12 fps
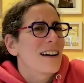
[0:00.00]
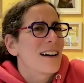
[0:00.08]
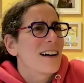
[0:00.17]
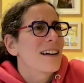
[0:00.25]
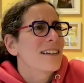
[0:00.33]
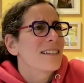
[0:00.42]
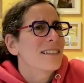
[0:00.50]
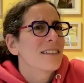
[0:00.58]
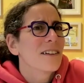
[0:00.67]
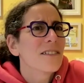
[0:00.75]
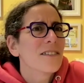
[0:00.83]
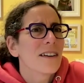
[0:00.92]
I
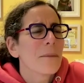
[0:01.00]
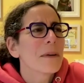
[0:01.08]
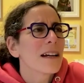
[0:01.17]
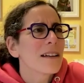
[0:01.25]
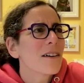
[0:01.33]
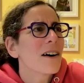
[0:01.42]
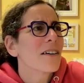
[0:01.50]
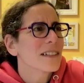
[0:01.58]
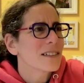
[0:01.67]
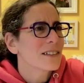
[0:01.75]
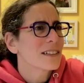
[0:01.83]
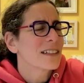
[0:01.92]
mean, I know how I
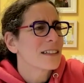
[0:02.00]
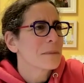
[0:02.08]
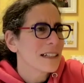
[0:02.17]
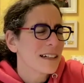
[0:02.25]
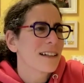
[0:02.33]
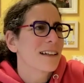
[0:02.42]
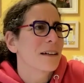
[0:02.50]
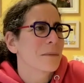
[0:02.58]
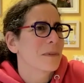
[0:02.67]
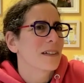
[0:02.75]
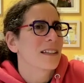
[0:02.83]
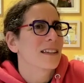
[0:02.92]
sold it in the beginning,
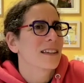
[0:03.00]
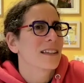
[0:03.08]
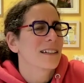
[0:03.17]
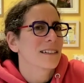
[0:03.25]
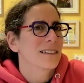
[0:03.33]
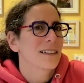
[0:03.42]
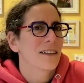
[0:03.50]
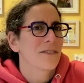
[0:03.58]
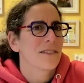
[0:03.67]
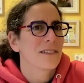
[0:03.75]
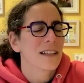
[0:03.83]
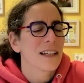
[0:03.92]
but the
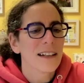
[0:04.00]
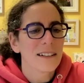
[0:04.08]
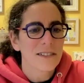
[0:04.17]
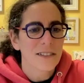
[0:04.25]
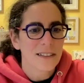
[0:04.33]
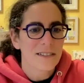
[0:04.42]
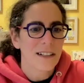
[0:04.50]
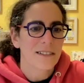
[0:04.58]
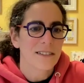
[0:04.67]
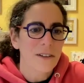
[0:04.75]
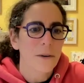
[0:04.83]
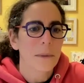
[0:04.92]
industry has
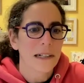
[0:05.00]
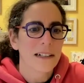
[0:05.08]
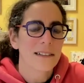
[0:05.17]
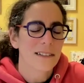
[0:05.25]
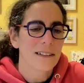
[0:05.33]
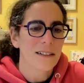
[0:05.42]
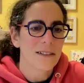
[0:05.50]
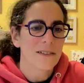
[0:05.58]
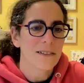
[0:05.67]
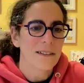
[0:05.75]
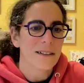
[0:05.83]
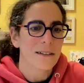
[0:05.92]
changed so much,
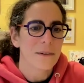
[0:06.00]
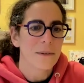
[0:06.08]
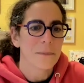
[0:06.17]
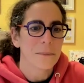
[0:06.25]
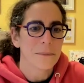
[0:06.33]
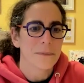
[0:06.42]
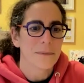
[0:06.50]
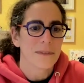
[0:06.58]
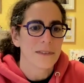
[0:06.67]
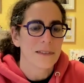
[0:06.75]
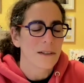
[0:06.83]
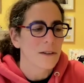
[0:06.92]

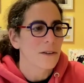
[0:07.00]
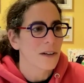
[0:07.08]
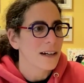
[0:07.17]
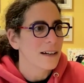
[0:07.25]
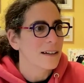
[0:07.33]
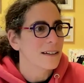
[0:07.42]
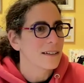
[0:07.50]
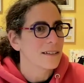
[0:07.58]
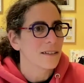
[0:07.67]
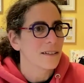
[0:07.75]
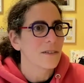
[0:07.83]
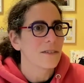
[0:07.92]
so I
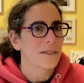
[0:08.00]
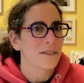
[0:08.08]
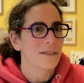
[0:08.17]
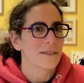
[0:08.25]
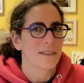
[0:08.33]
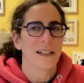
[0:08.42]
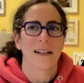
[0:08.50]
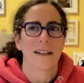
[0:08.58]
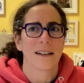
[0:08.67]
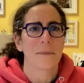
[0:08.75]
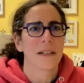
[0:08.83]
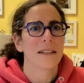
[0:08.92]
don't,
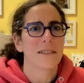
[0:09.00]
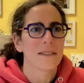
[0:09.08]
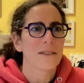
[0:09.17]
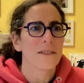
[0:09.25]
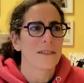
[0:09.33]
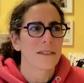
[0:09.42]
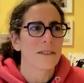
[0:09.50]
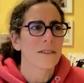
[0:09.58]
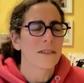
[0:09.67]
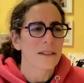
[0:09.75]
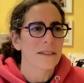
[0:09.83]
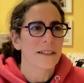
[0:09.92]
yeah, I mean, you
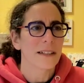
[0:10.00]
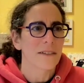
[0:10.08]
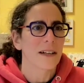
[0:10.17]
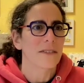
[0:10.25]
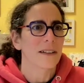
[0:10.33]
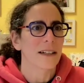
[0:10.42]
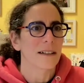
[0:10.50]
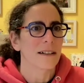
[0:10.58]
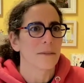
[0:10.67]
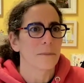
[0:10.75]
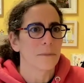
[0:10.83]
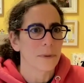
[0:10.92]
usually just have to have like
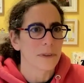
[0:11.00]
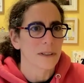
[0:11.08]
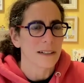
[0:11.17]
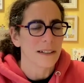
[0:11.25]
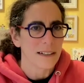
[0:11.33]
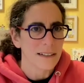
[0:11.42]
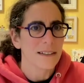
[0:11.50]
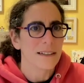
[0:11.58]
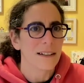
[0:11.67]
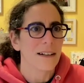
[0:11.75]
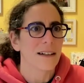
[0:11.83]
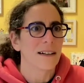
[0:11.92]
an
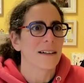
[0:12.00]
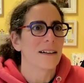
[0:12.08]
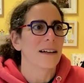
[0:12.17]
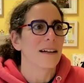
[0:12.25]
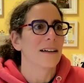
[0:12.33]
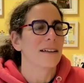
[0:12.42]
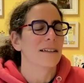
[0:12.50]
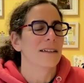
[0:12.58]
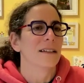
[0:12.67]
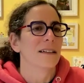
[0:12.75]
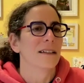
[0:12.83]
idea and,